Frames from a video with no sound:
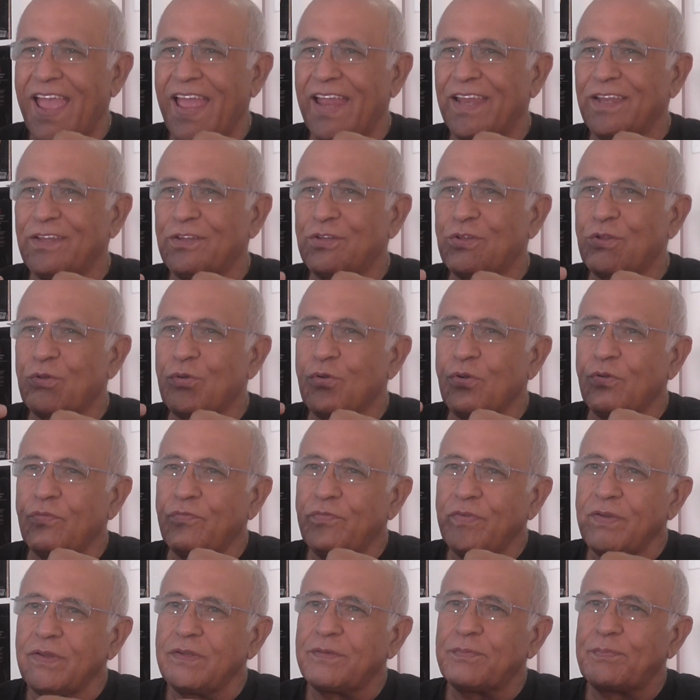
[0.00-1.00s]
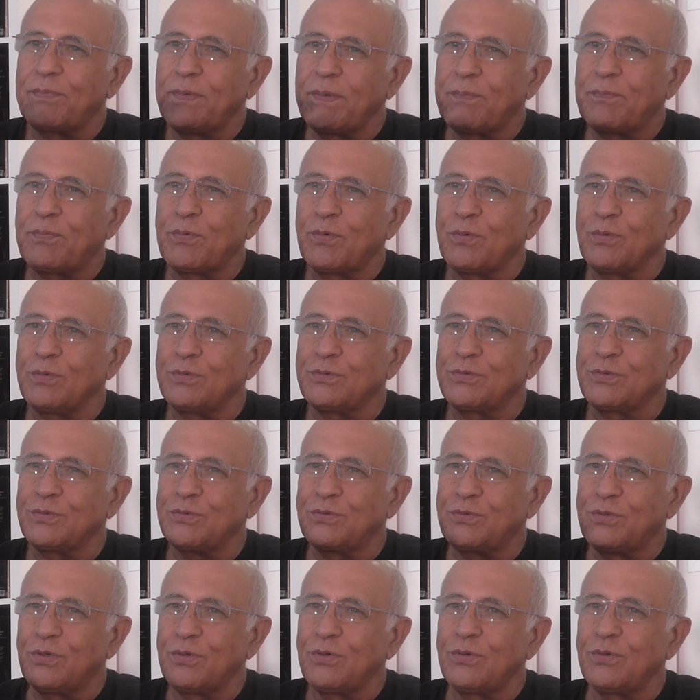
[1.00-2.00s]
and to convince people to
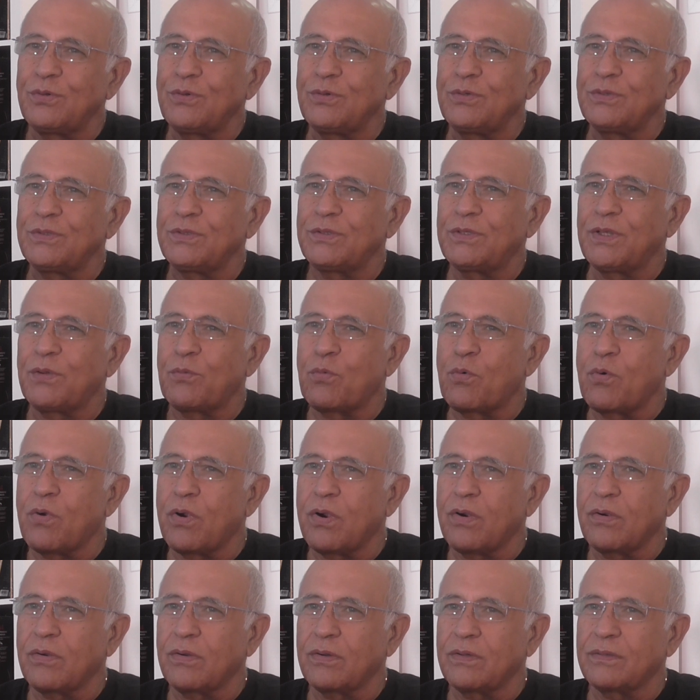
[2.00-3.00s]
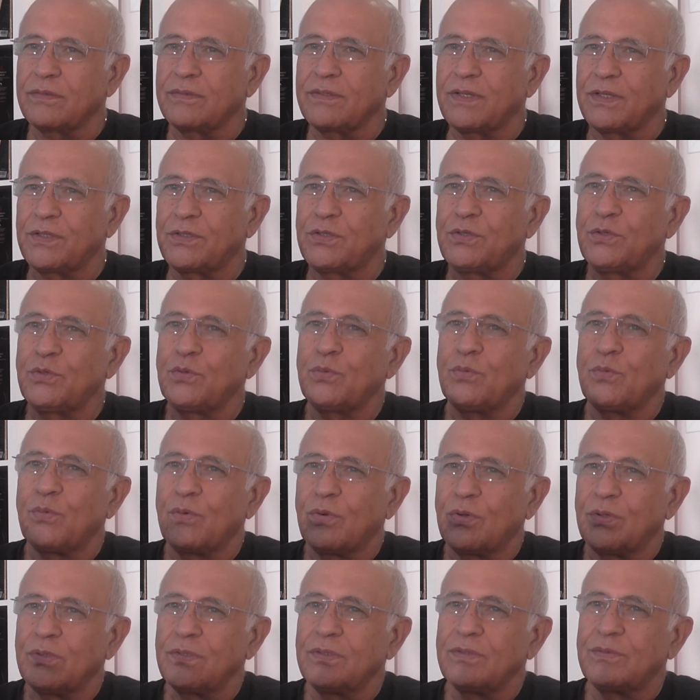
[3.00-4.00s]
do the work that you
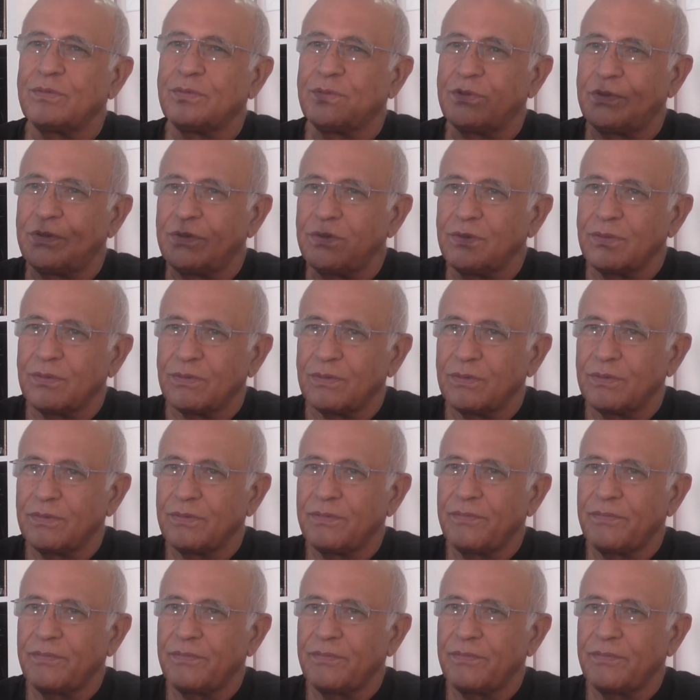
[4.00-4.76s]
want to do.